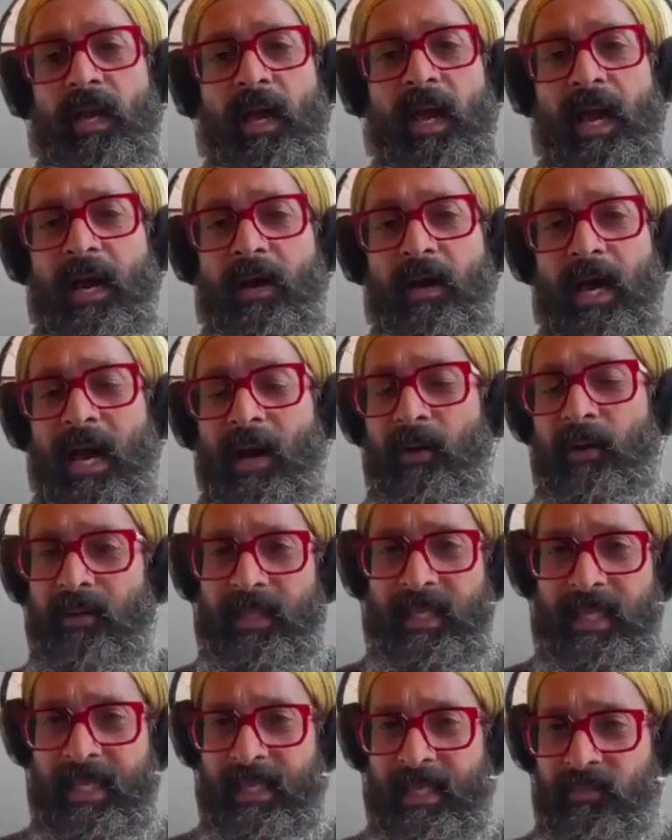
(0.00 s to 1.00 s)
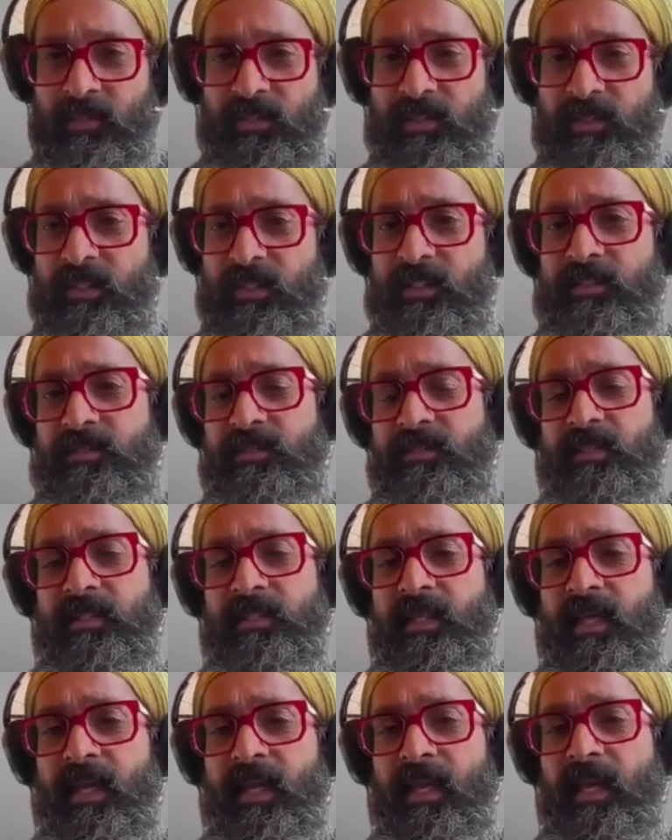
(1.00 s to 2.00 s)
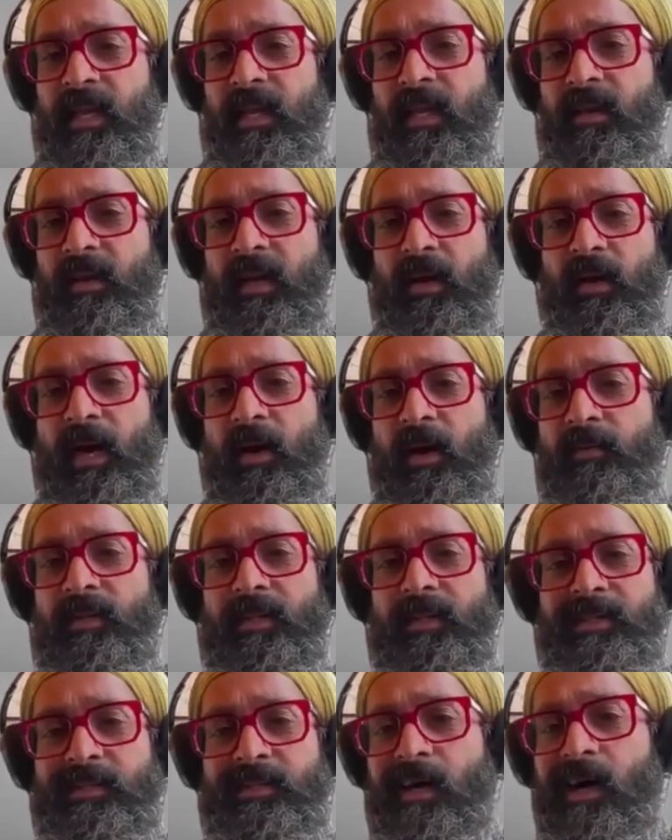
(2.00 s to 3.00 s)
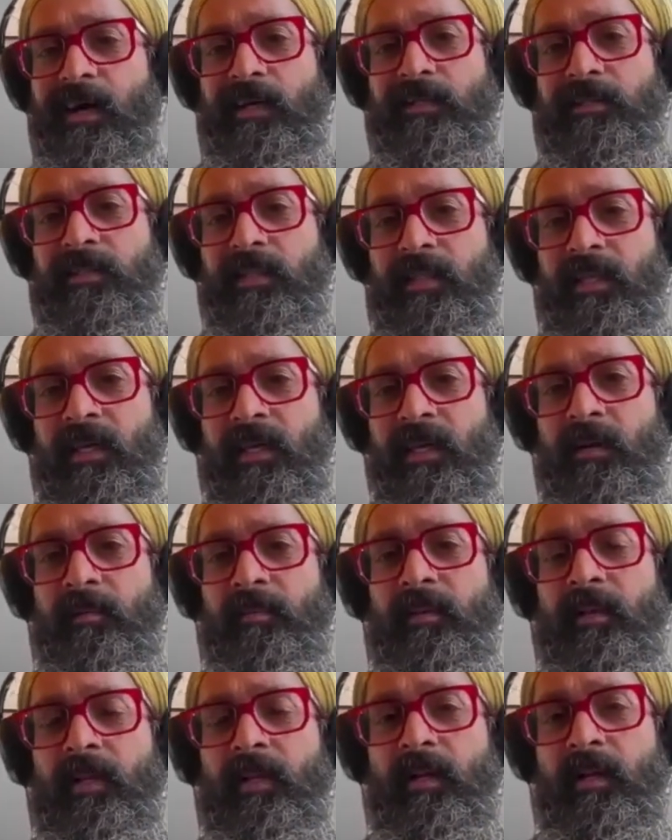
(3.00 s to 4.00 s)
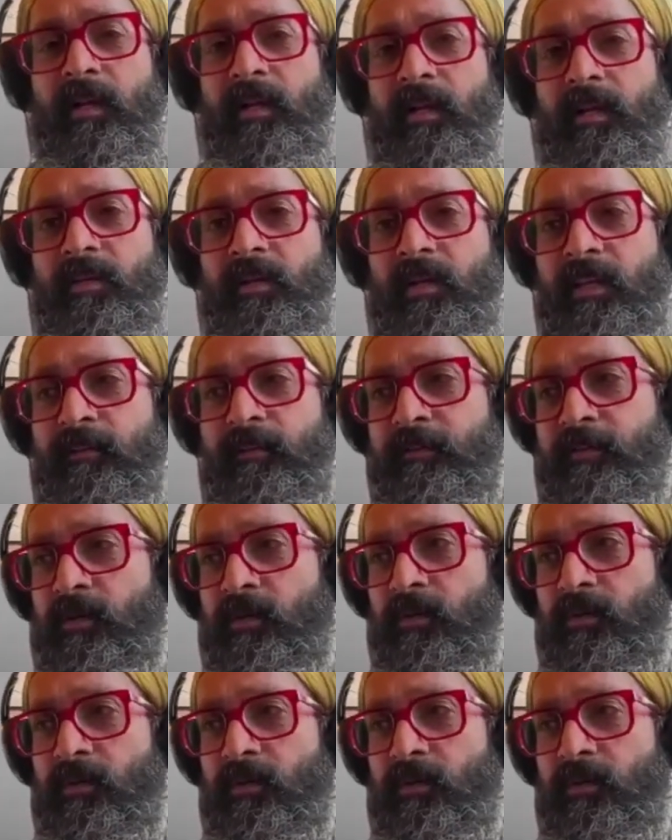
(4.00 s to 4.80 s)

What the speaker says: How do they get their leads today? How do they talk to them? If